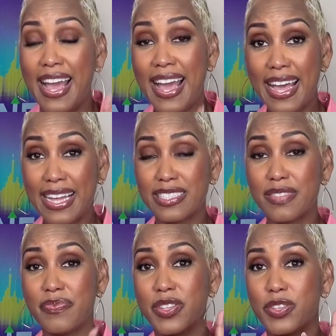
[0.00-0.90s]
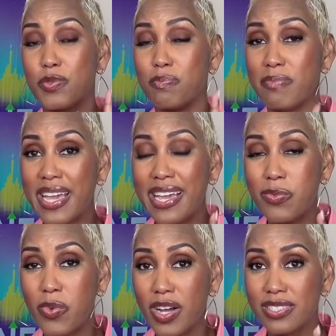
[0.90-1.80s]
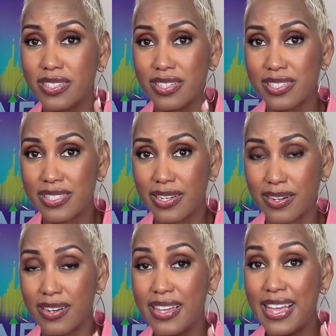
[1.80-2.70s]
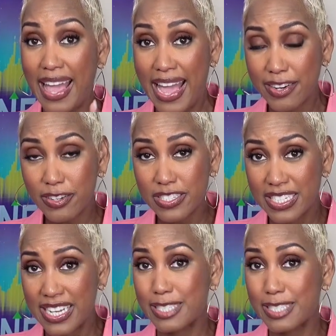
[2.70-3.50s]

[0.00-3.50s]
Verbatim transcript: And you may want to consider energy,